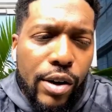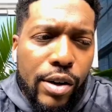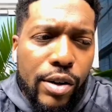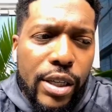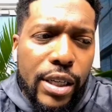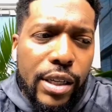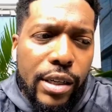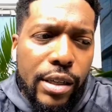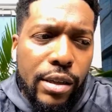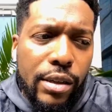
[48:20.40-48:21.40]

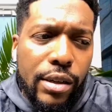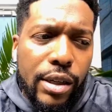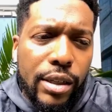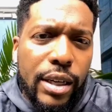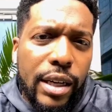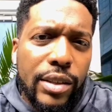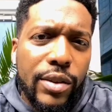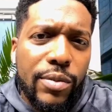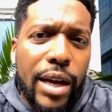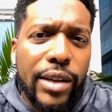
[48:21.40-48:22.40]
early in the
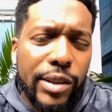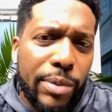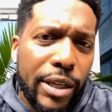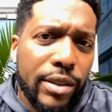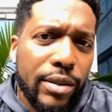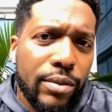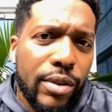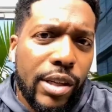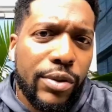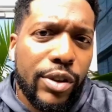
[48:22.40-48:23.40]
days of MySpace
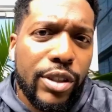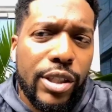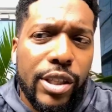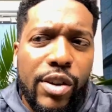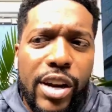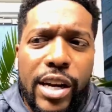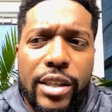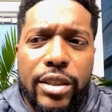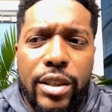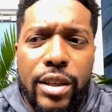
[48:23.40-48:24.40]
when I first did
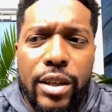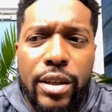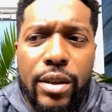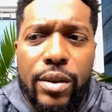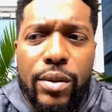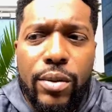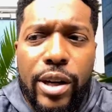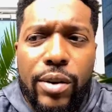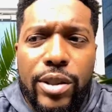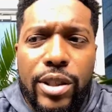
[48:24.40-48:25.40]
Crash,
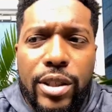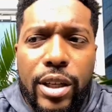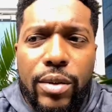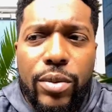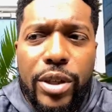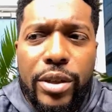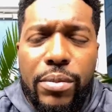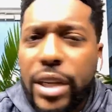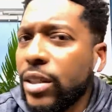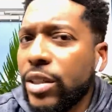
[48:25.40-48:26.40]
when I would just get
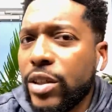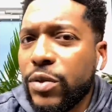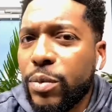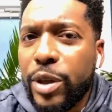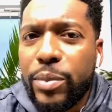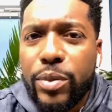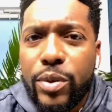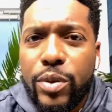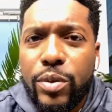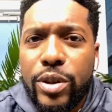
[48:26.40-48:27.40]
weird messages for
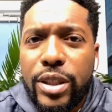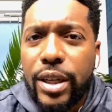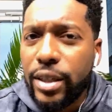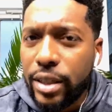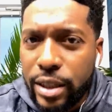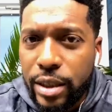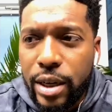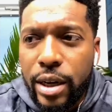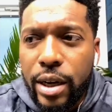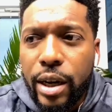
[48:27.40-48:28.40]
people who were
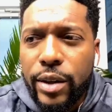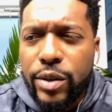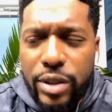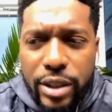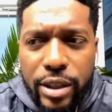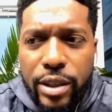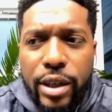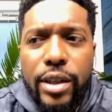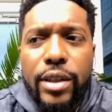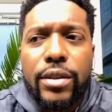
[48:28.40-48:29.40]
suddenly
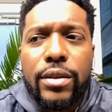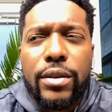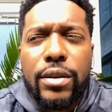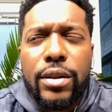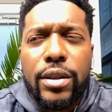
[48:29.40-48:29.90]
interested in